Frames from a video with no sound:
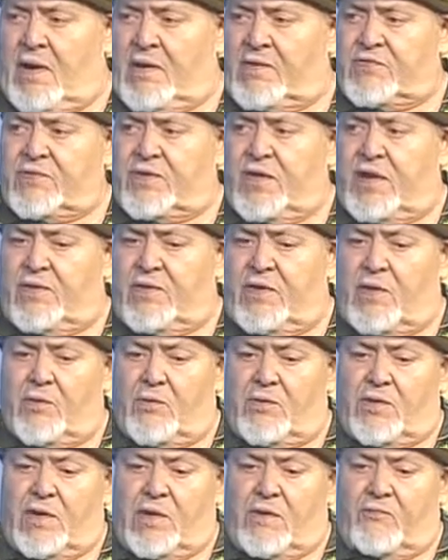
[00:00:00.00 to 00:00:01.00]
I stayed there
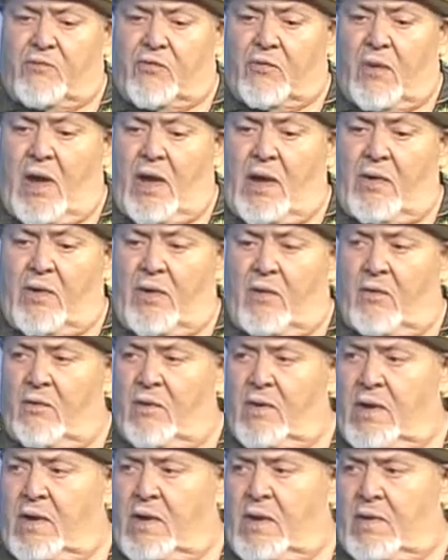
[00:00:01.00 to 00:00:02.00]
with him for, I don't know,
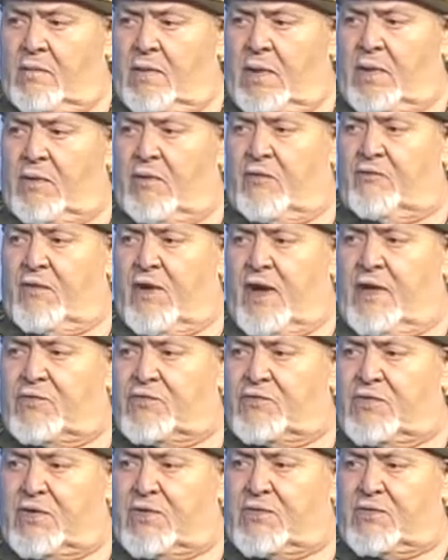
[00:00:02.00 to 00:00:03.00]
maybe
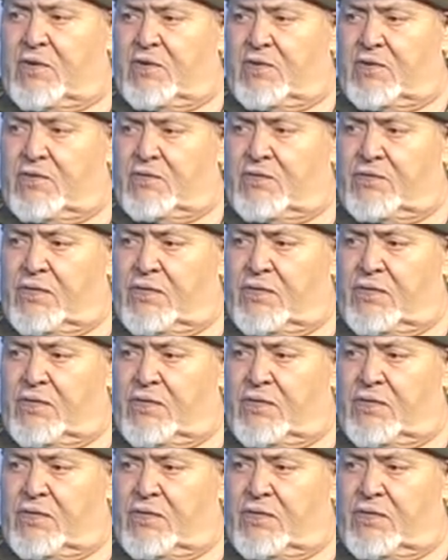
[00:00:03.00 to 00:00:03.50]
5, 6 years.